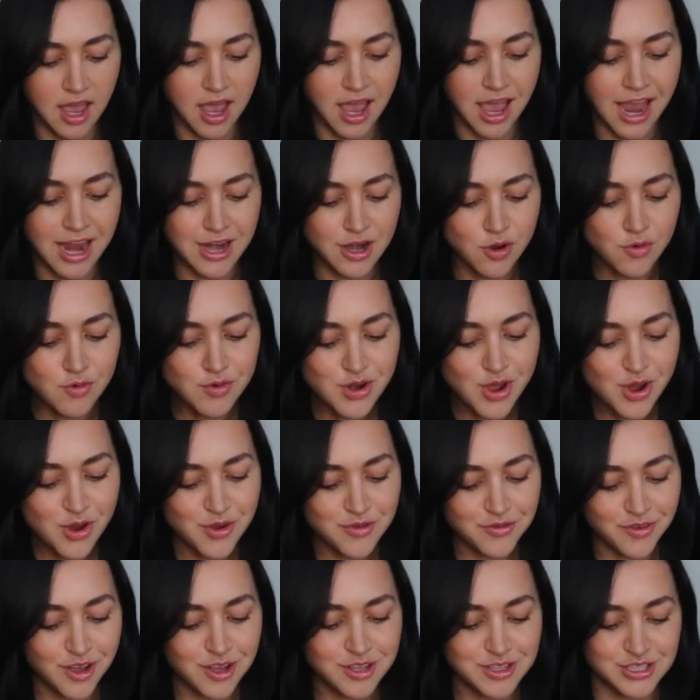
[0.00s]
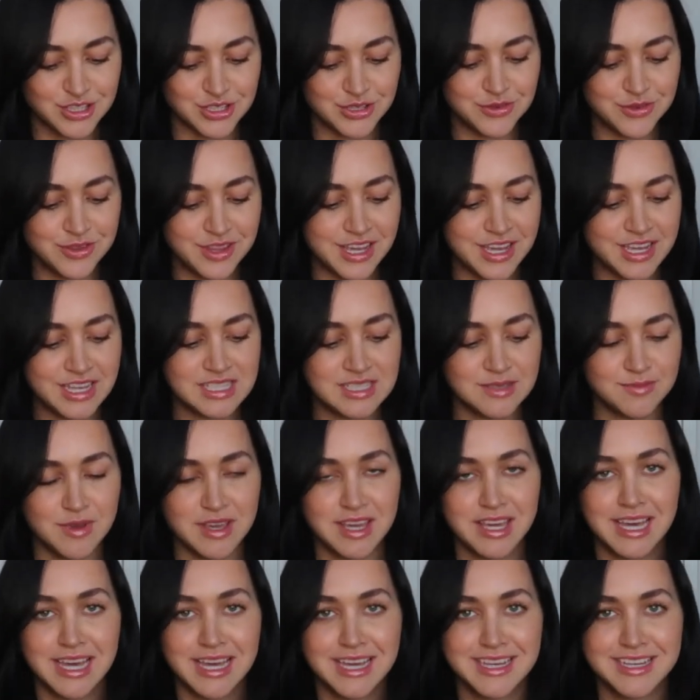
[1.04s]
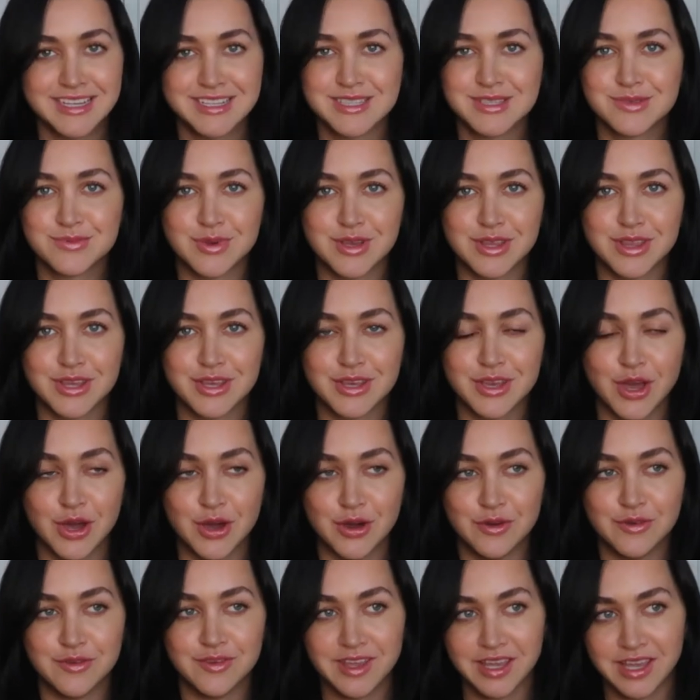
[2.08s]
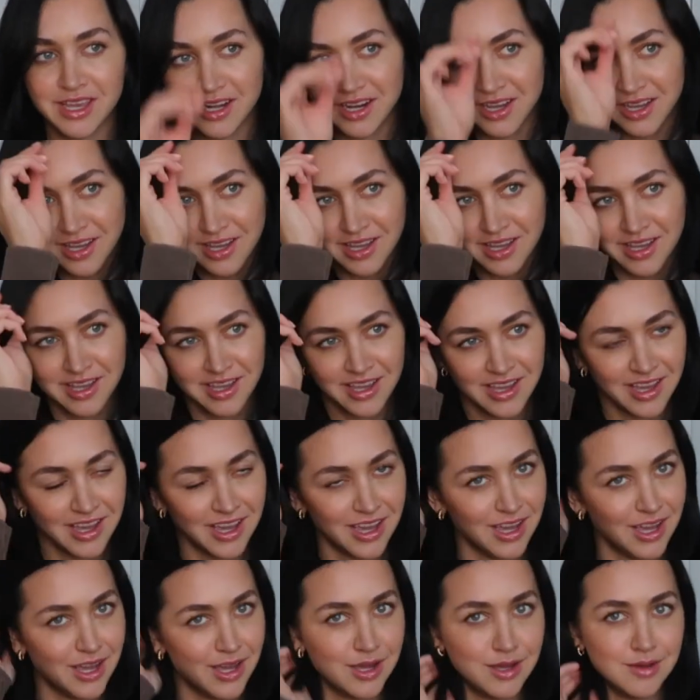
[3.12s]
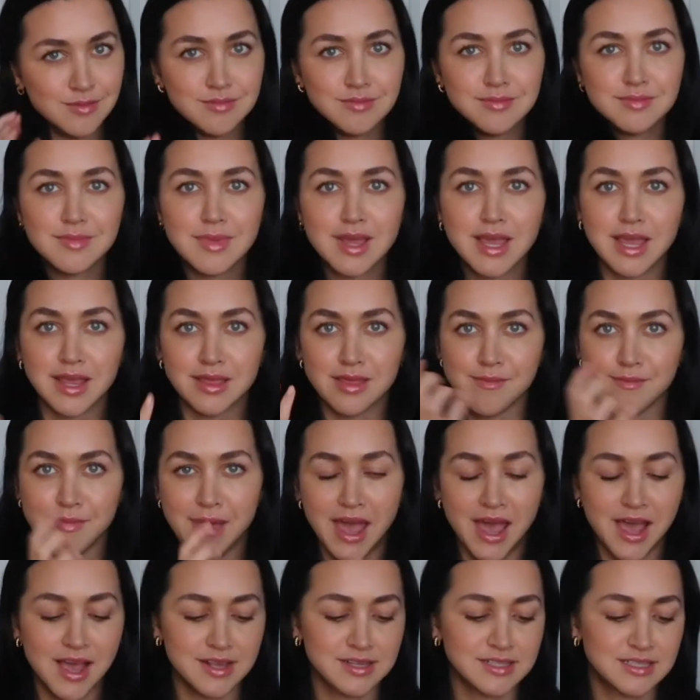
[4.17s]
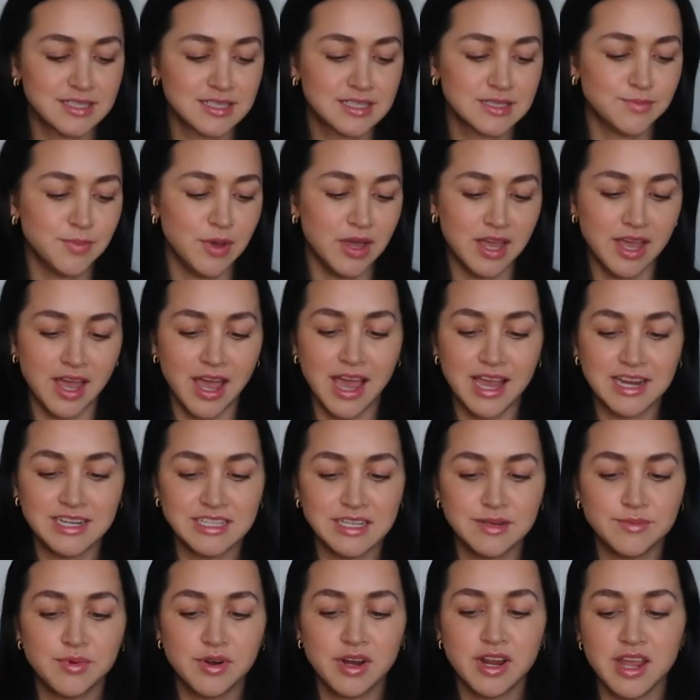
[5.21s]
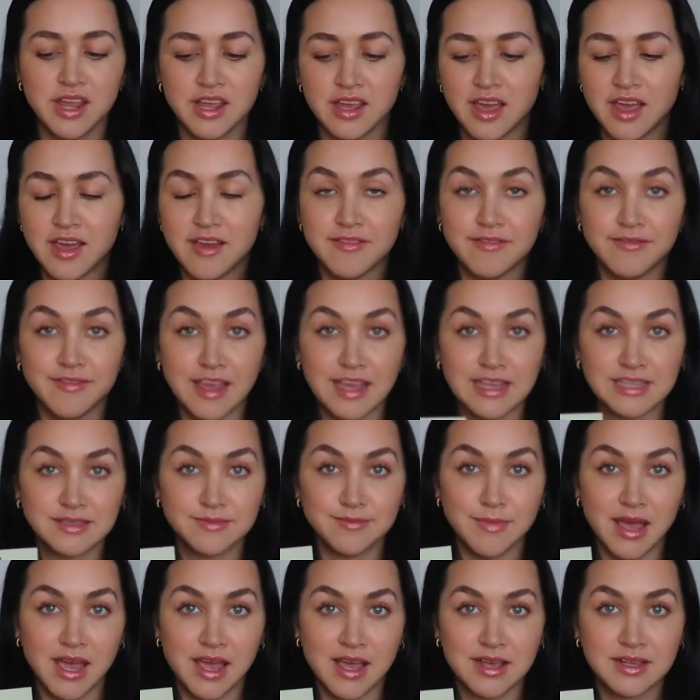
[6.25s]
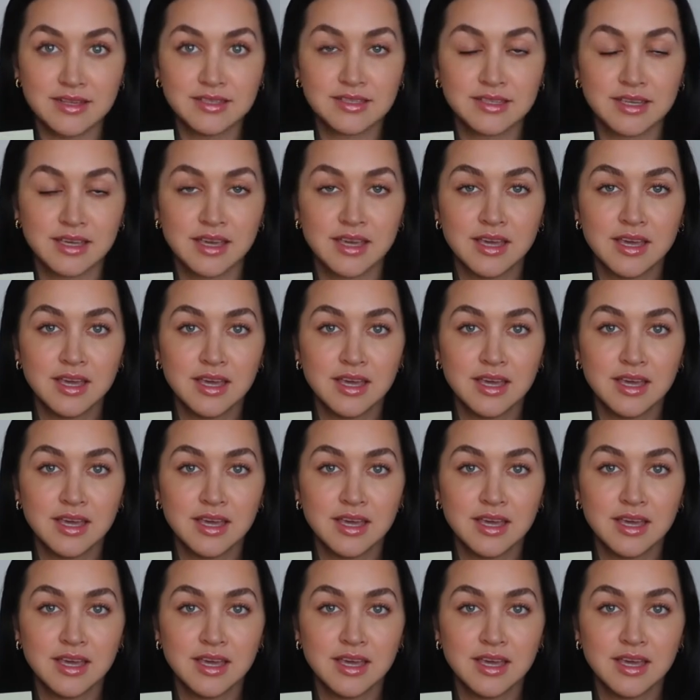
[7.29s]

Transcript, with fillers: I don't know if I'll do this because with COVID um, and the masks, but I did bring a face mask,